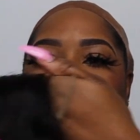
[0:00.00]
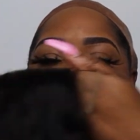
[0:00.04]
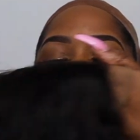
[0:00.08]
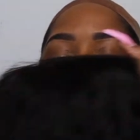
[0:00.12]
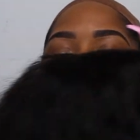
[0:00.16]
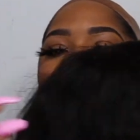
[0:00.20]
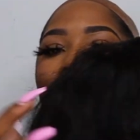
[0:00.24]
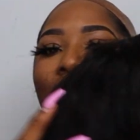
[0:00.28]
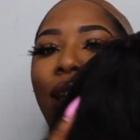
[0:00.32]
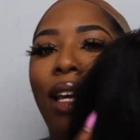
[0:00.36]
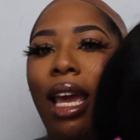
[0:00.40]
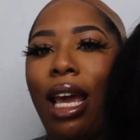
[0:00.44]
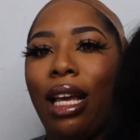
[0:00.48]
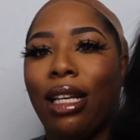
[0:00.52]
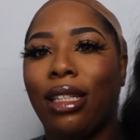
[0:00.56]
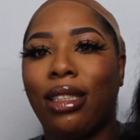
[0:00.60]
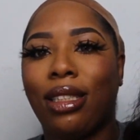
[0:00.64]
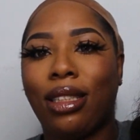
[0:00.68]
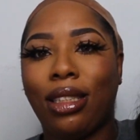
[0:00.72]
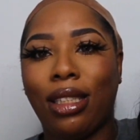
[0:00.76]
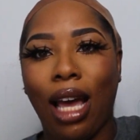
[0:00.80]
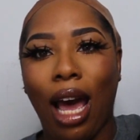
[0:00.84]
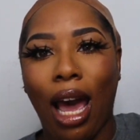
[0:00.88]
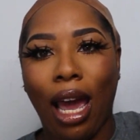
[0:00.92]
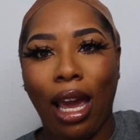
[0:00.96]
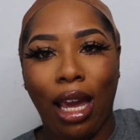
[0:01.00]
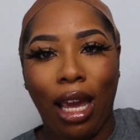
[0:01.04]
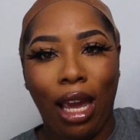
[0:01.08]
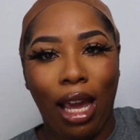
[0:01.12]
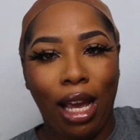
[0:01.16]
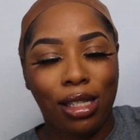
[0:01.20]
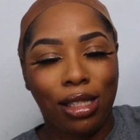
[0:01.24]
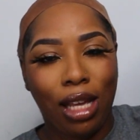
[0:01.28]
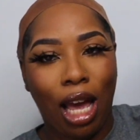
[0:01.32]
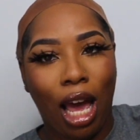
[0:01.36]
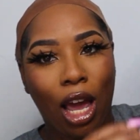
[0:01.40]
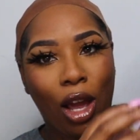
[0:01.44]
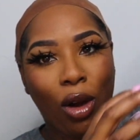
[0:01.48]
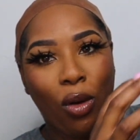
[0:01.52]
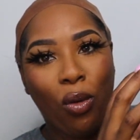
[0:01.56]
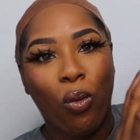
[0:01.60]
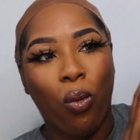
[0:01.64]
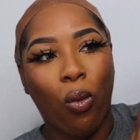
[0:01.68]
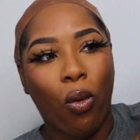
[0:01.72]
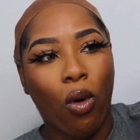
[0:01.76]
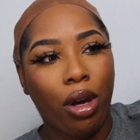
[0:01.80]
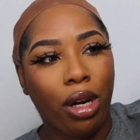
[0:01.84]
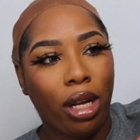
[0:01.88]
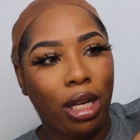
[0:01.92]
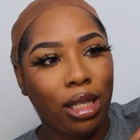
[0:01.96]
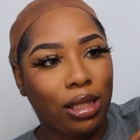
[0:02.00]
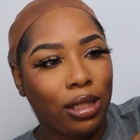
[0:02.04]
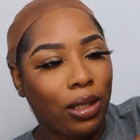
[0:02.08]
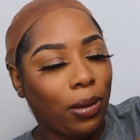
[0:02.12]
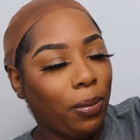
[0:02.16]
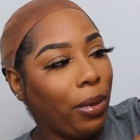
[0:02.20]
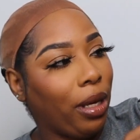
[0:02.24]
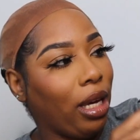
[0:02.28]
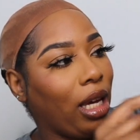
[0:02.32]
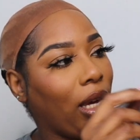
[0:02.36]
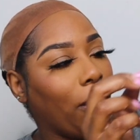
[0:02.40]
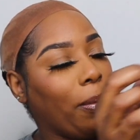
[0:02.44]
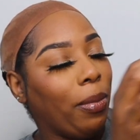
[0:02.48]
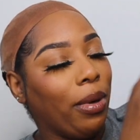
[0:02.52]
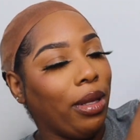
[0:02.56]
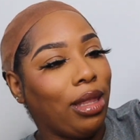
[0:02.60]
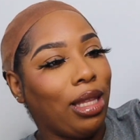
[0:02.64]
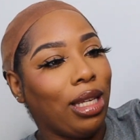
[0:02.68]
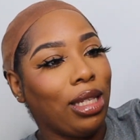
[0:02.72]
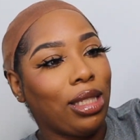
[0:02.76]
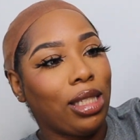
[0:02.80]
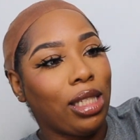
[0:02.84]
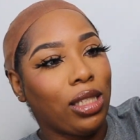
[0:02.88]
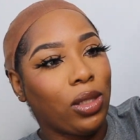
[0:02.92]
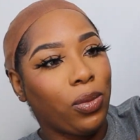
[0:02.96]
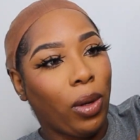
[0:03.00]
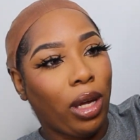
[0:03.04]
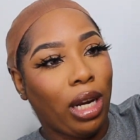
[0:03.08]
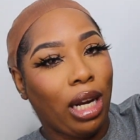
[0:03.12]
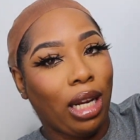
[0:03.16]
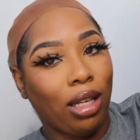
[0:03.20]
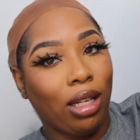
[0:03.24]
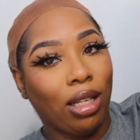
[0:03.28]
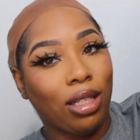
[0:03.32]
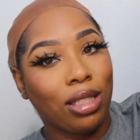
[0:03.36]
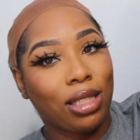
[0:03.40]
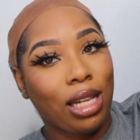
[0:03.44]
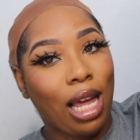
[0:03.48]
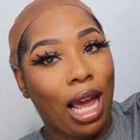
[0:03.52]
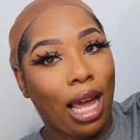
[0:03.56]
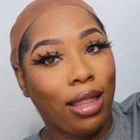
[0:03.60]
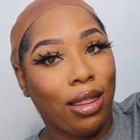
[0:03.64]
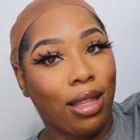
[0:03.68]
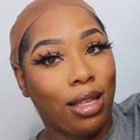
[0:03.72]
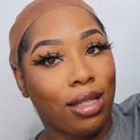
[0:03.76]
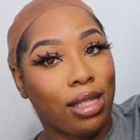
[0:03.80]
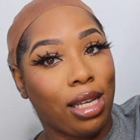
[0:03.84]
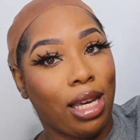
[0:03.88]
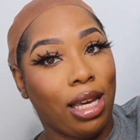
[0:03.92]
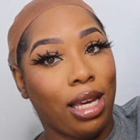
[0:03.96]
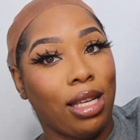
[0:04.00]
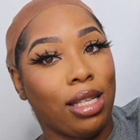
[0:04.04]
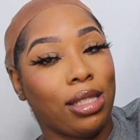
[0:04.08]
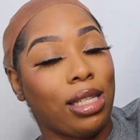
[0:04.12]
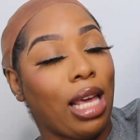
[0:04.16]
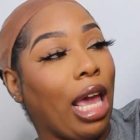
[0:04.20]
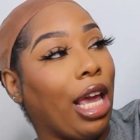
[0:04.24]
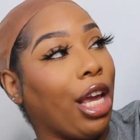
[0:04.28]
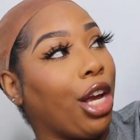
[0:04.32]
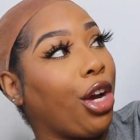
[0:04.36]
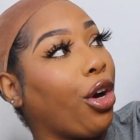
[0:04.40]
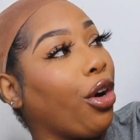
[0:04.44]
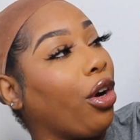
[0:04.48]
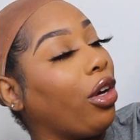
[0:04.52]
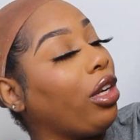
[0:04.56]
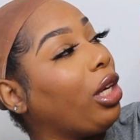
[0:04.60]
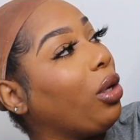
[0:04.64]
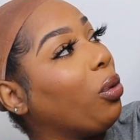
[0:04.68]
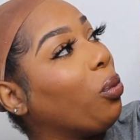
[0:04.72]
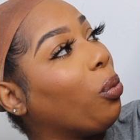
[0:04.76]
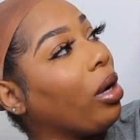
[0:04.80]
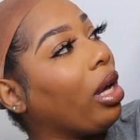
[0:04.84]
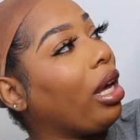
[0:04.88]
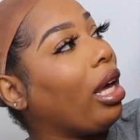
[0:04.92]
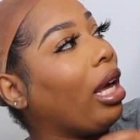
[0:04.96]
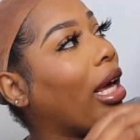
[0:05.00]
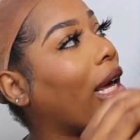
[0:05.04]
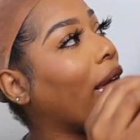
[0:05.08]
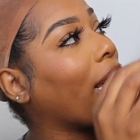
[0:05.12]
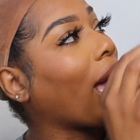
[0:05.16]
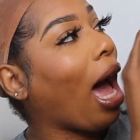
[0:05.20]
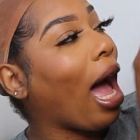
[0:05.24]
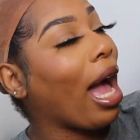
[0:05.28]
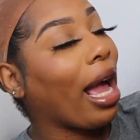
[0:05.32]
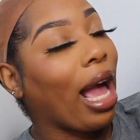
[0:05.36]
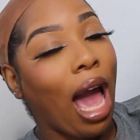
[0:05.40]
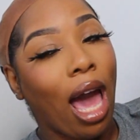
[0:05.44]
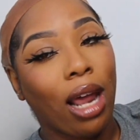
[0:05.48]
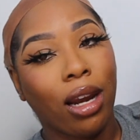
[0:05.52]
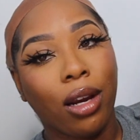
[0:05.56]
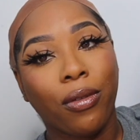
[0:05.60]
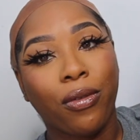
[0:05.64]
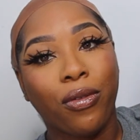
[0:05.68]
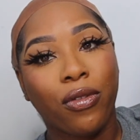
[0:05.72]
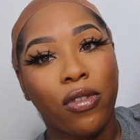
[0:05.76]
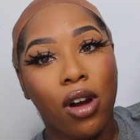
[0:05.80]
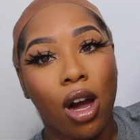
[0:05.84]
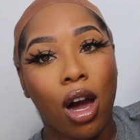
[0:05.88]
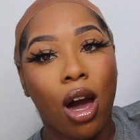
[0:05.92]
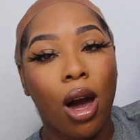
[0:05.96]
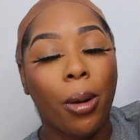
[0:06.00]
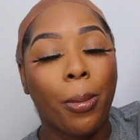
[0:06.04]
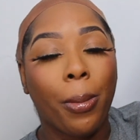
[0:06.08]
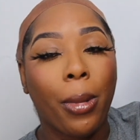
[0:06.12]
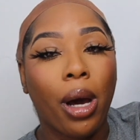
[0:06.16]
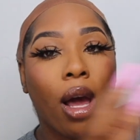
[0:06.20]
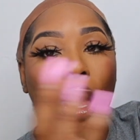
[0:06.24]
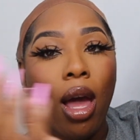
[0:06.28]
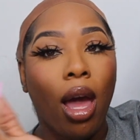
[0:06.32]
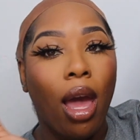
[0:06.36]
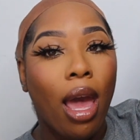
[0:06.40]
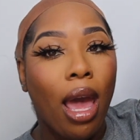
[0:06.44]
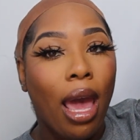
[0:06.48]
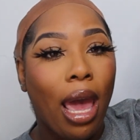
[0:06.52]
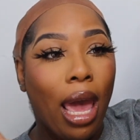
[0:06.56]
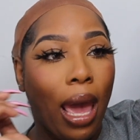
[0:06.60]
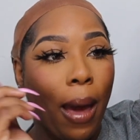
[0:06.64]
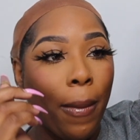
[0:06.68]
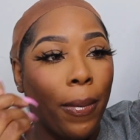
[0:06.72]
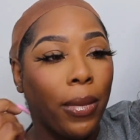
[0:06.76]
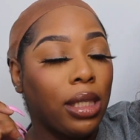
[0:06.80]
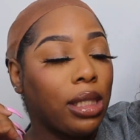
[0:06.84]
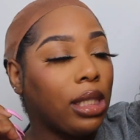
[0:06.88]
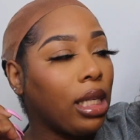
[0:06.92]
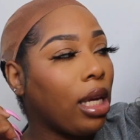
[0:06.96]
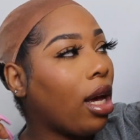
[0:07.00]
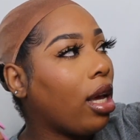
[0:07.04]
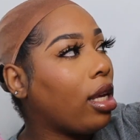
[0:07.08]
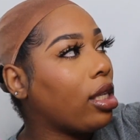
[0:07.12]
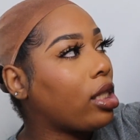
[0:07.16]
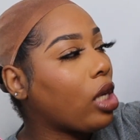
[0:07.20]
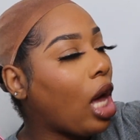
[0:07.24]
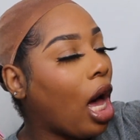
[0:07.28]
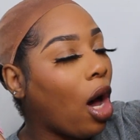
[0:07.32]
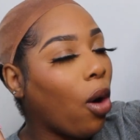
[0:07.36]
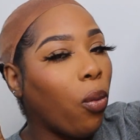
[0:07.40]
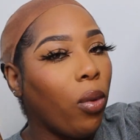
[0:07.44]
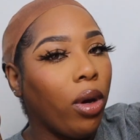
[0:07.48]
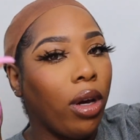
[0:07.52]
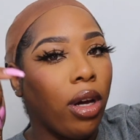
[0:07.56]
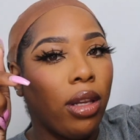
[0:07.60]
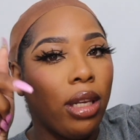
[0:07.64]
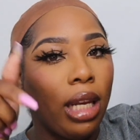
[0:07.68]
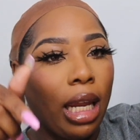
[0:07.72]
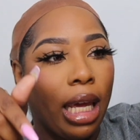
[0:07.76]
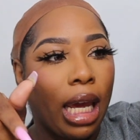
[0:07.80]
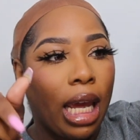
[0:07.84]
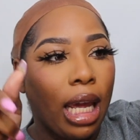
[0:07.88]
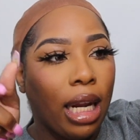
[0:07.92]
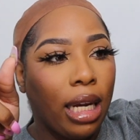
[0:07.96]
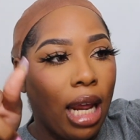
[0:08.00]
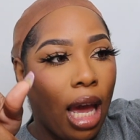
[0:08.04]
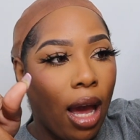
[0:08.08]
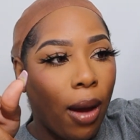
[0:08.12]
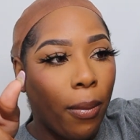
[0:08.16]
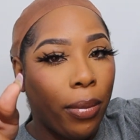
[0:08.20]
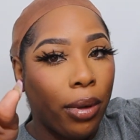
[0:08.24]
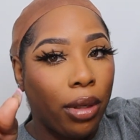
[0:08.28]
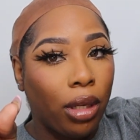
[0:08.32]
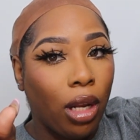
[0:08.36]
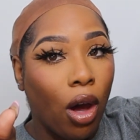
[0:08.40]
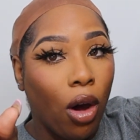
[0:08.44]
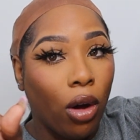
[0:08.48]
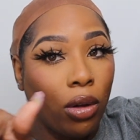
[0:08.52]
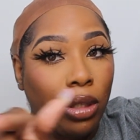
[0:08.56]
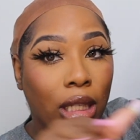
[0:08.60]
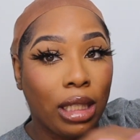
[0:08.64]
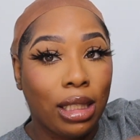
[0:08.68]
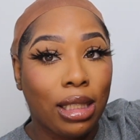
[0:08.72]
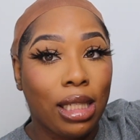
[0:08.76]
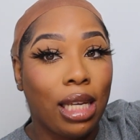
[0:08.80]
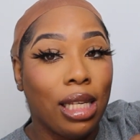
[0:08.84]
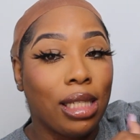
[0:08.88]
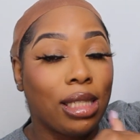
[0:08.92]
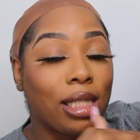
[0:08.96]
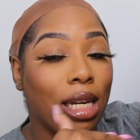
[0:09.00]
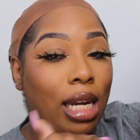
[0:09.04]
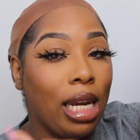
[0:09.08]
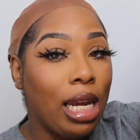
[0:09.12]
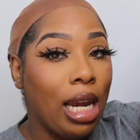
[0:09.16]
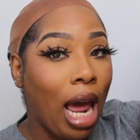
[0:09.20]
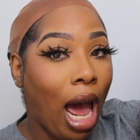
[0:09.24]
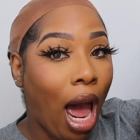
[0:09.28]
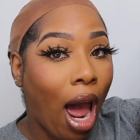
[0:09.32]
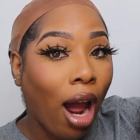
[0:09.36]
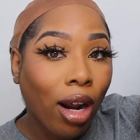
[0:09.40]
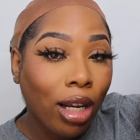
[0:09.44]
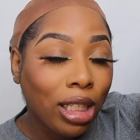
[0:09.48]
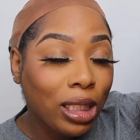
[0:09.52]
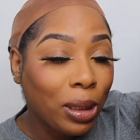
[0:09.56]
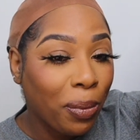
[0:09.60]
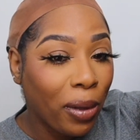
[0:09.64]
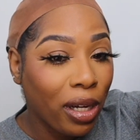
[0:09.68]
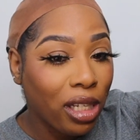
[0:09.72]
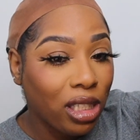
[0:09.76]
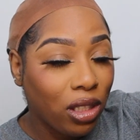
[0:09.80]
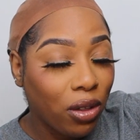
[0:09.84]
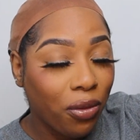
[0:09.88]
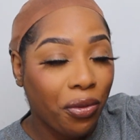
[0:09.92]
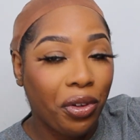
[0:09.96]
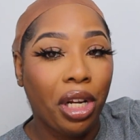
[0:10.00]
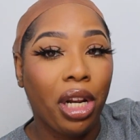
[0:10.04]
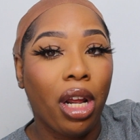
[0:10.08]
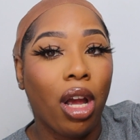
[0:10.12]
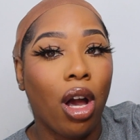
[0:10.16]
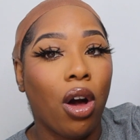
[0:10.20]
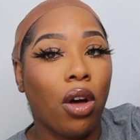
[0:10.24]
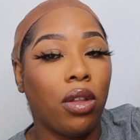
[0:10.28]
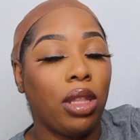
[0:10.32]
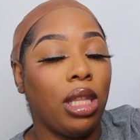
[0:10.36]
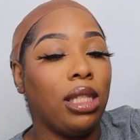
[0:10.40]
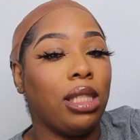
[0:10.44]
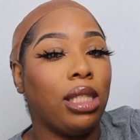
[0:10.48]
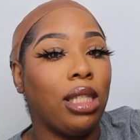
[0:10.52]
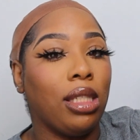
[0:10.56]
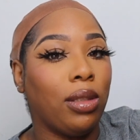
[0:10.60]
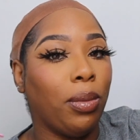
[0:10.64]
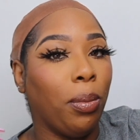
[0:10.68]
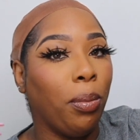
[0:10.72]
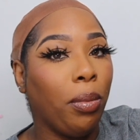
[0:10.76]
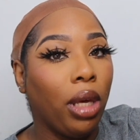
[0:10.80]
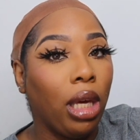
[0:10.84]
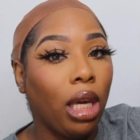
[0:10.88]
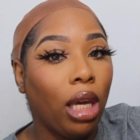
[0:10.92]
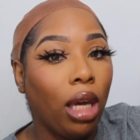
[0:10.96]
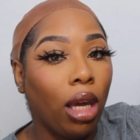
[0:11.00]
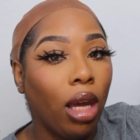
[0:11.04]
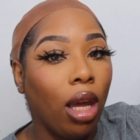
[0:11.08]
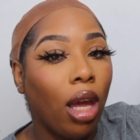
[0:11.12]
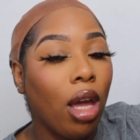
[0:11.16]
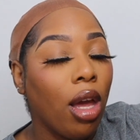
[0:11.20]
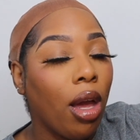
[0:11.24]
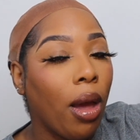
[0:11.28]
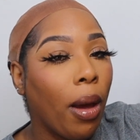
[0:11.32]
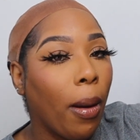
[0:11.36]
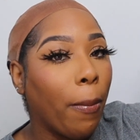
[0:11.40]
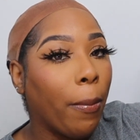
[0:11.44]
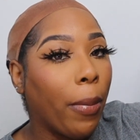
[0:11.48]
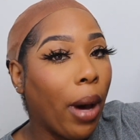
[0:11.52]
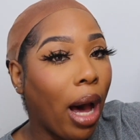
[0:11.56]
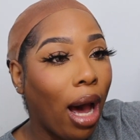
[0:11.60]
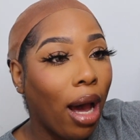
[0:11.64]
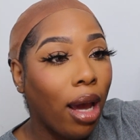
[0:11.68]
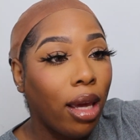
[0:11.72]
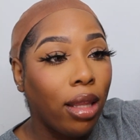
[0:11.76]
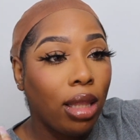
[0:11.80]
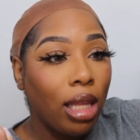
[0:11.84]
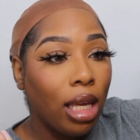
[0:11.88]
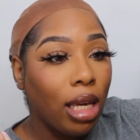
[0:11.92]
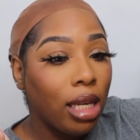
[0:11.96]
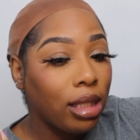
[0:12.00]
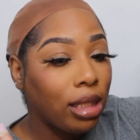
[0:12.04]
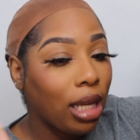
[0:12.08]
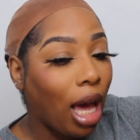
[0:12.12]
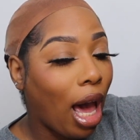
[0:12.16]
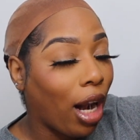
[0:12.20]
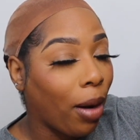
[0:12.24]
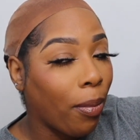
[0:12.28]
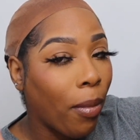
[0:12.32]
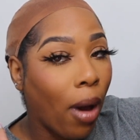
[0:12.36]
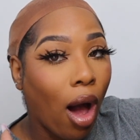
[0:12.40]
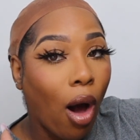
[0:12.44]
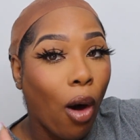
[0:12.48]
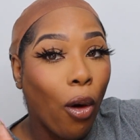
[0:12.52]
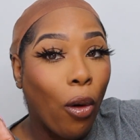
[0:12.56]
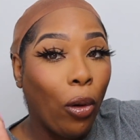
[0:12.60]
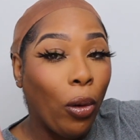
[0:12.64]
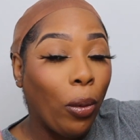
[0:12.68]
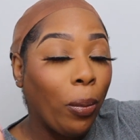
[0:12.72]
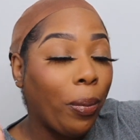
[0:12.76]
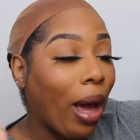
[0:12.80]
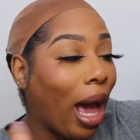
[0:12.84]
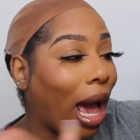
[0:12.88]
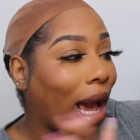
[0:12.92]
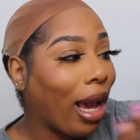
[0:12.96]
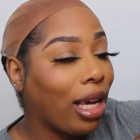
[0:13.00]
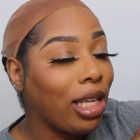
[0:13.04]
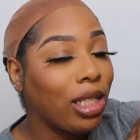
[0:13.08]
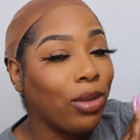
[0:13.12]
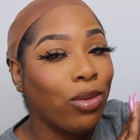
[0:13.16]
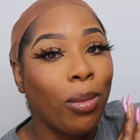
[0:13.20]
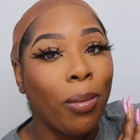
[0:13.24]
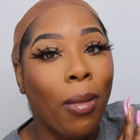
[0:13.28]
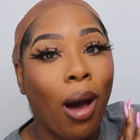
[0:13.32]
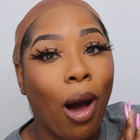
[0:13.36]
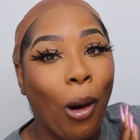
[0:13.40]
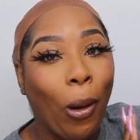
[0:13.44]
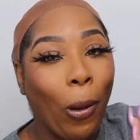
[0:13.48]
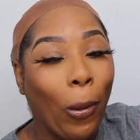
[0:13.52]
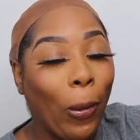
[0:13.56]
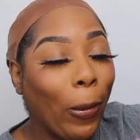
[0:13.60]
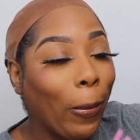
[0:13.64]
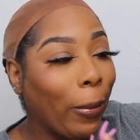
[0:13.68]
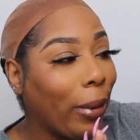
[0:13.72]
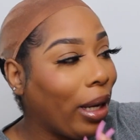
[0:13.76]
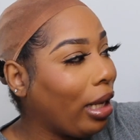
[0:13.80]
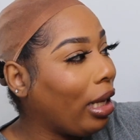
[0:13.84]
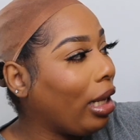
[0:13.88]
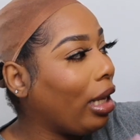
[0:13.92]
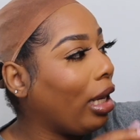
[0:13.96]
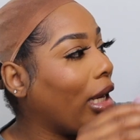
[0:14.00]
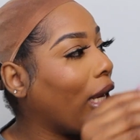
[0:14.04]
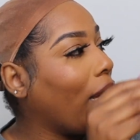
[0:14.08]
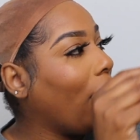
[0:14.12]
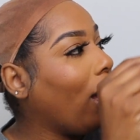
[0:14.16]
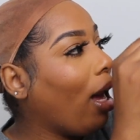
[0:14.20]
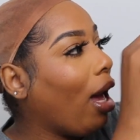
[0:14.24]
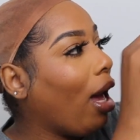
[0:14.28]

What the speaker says: isn't as tight as I want it to be, but this is what it looks like. This is a curly wig. I got it from Amazon, so I will link it down below. This is not a sponsored video. This is me buying this out of my own pockets with my own money